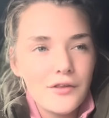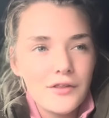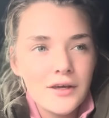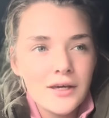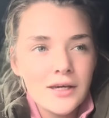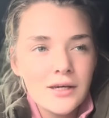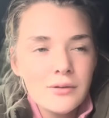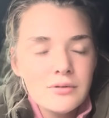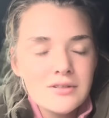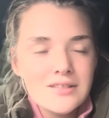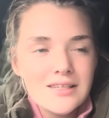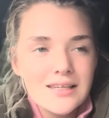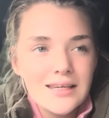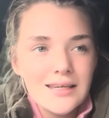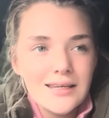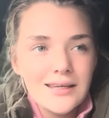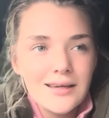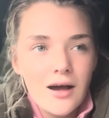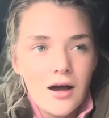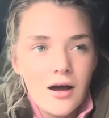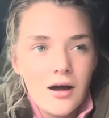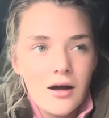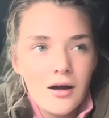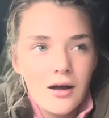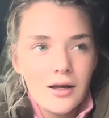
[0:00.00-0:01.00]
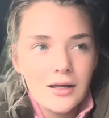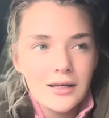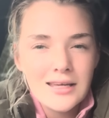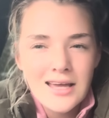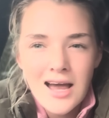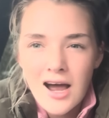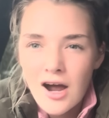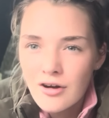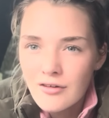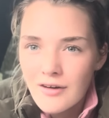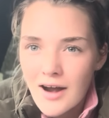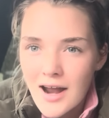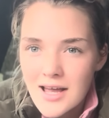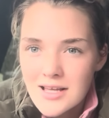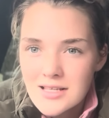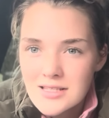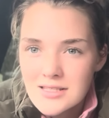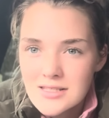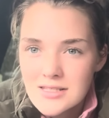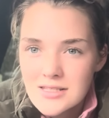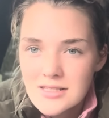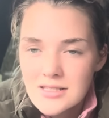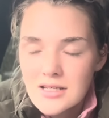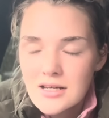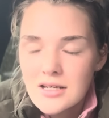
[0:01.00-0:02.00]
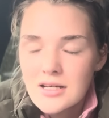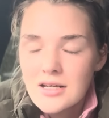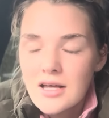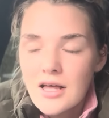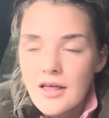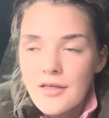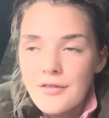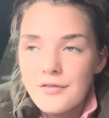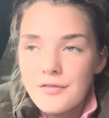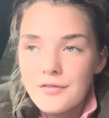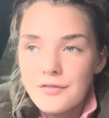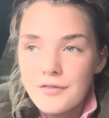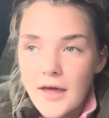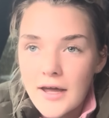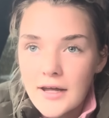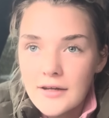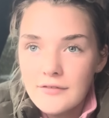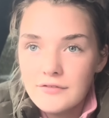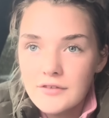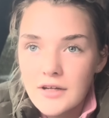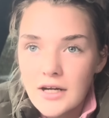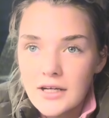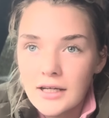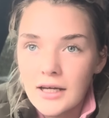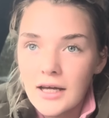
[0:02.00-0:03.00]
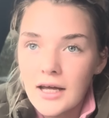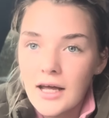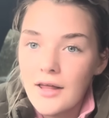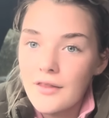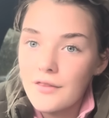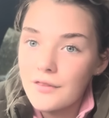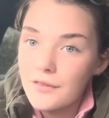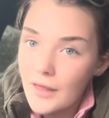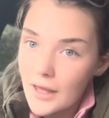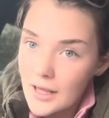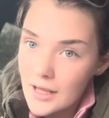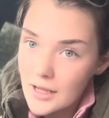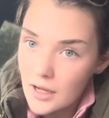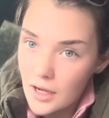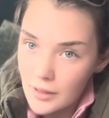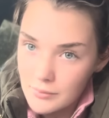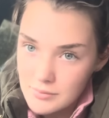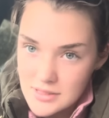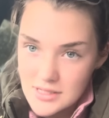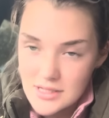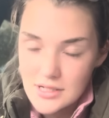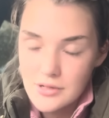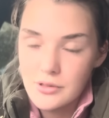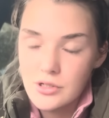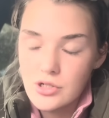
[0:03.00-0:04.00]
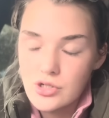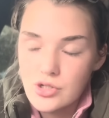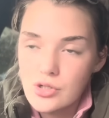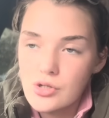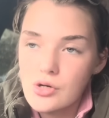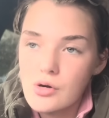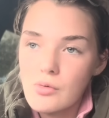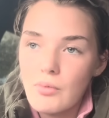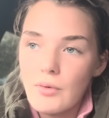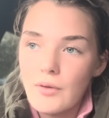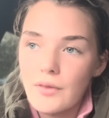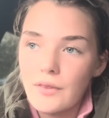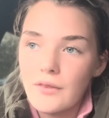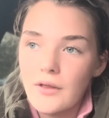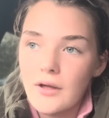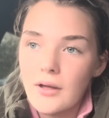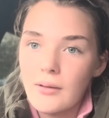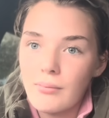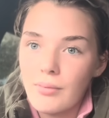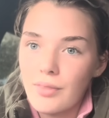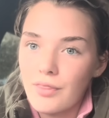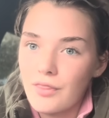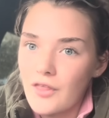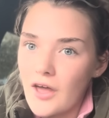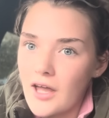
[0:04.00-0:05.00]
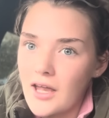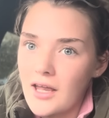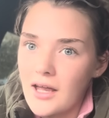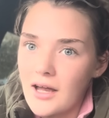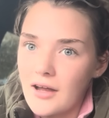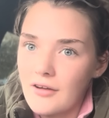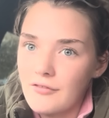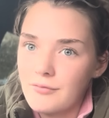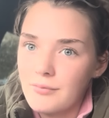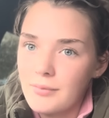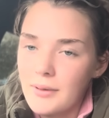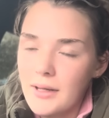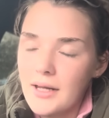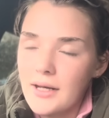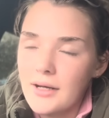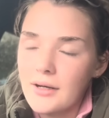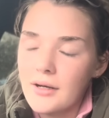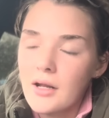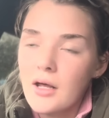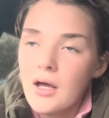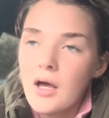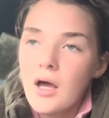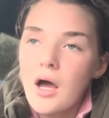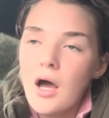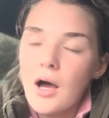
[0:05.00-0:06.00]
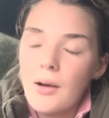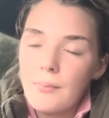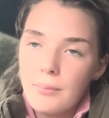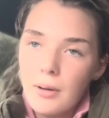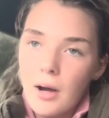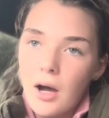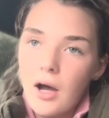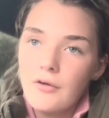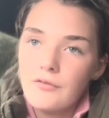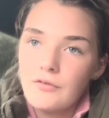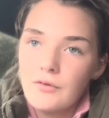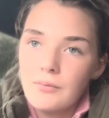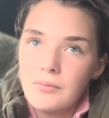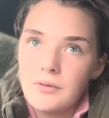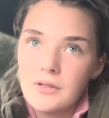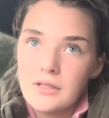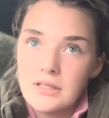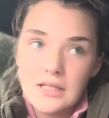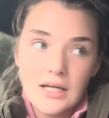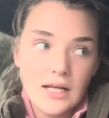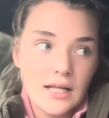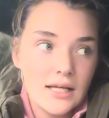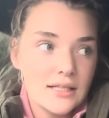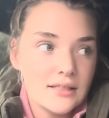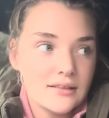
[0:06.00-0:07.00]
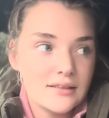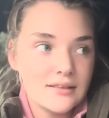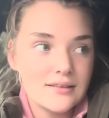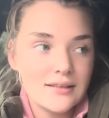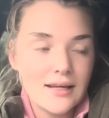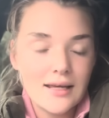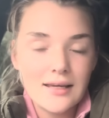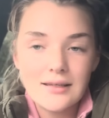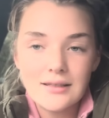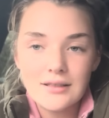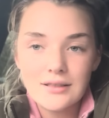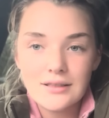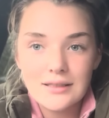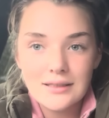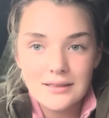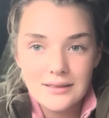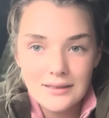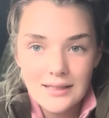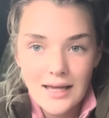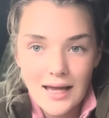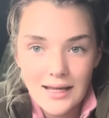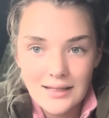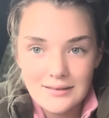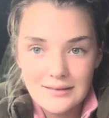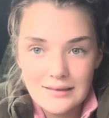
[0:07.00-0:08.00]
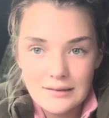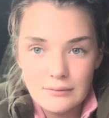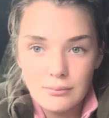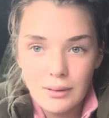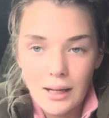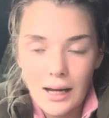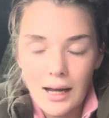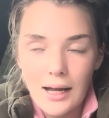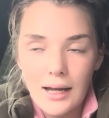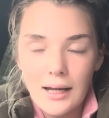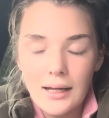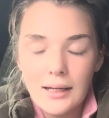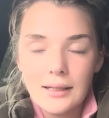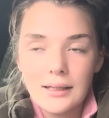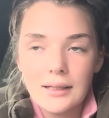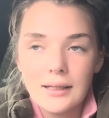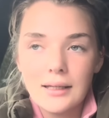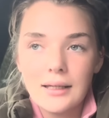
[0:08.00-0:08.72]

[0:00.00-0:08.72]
think it was ERS. They've done it, that I'm still insured with them. They have been, apart from the delays it's taken to get it back,